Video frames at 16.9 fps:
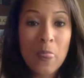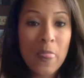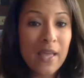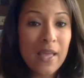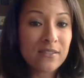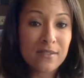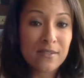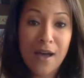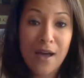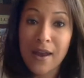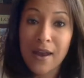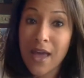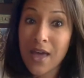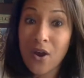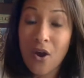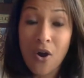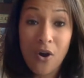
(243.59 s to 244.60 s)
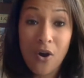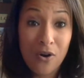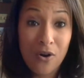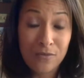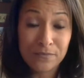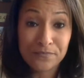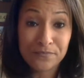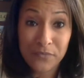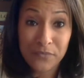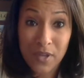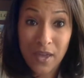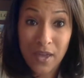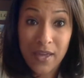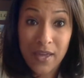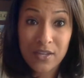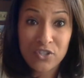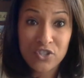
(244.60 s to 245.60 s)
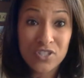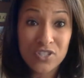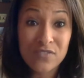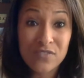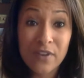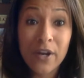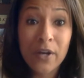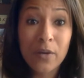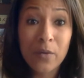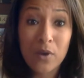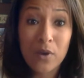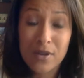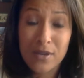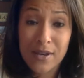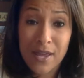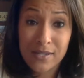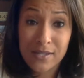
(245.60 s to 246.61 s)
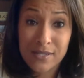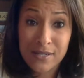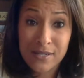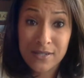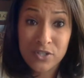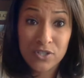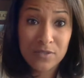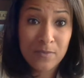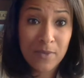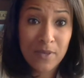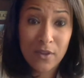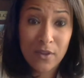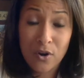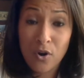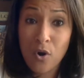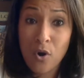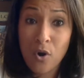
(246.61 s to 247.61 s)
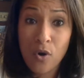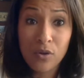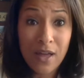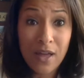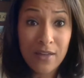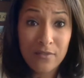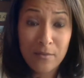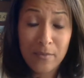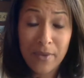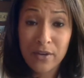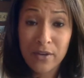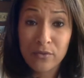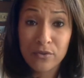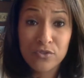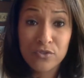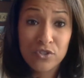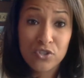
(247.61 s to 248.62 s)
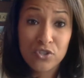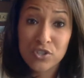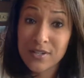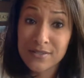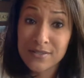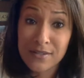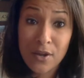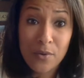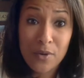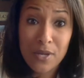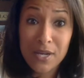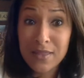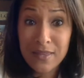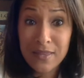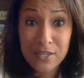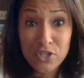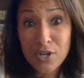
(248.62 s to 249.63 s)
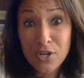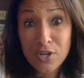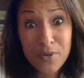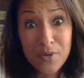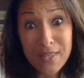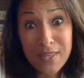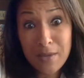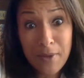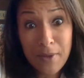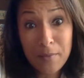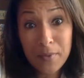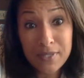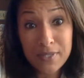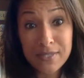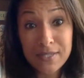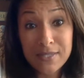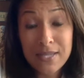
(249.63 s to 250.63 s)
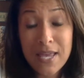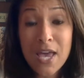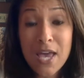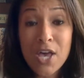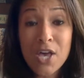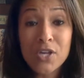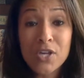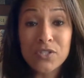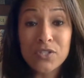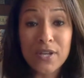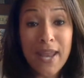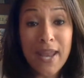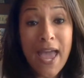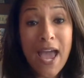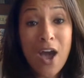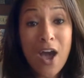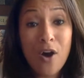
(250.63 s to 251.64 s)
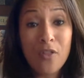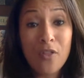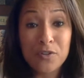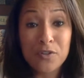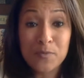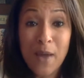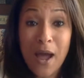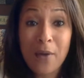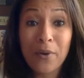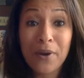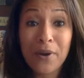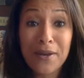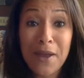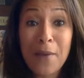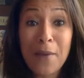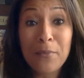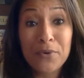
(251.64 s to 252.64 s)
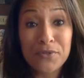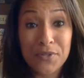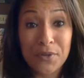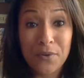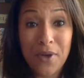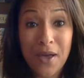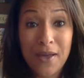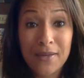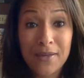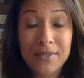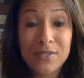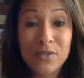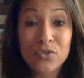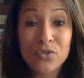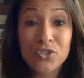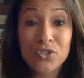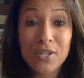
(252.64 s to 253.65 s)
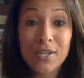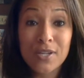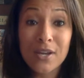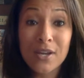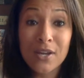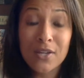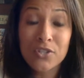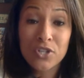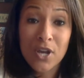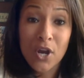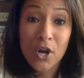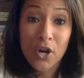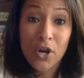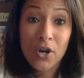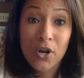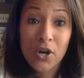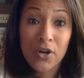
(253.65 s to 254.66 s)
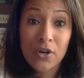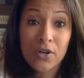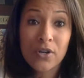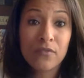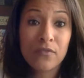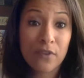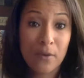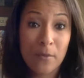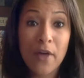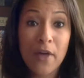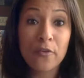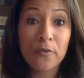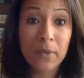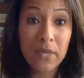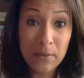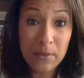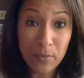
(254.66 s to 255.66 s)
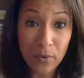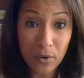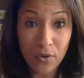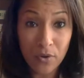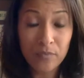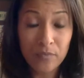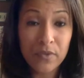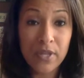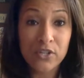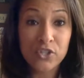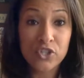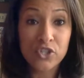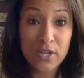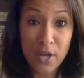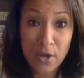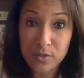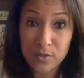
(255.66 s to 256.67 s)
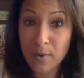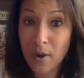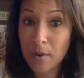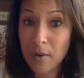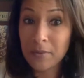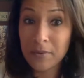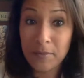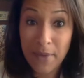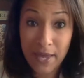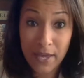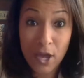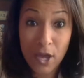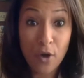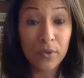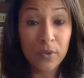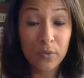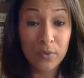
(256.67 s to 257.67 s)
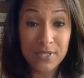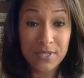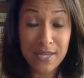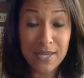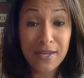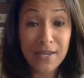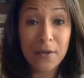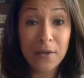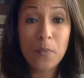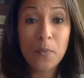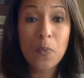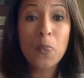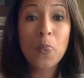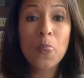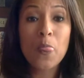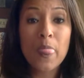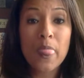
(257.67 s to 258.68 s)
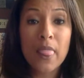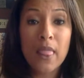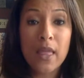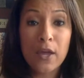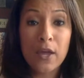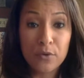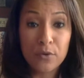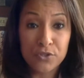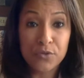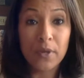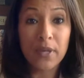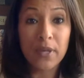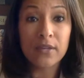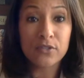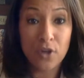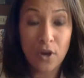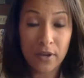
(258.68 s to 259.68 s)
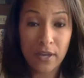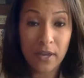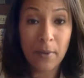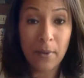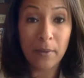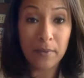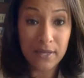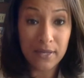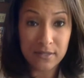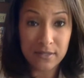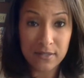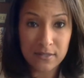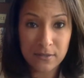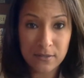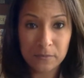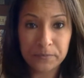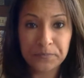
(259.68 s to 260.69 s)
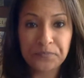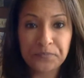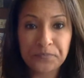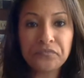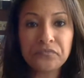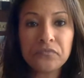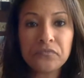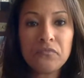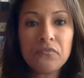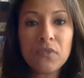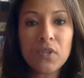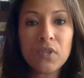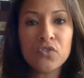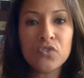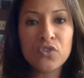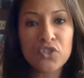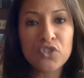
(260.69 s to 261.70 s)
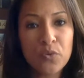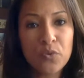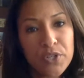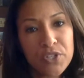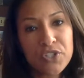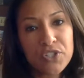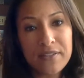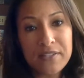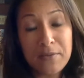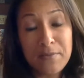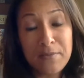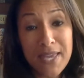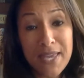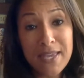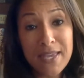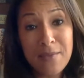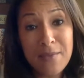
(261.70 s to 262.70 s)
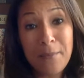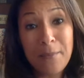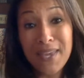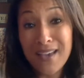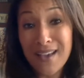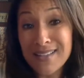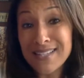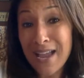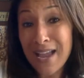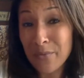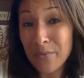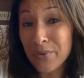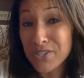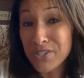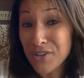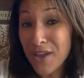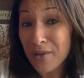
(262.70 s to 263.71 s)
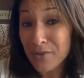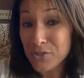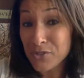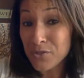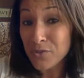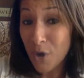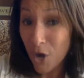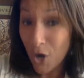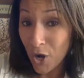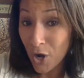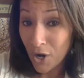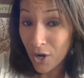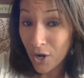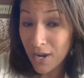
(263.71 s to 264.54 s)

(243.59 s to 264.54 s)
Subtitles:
It's not at all, okay, because she's very well connected. She's been there her whole life in Baton Rouge, and she doesn't know anything. She didn't know anything about Plexus. So now there's power in numbers, though, guys. So she heard from other people that she knows, probably back home in Louisiana, who are doing and talking about Plexus. So she reached out to me because I reached out to her.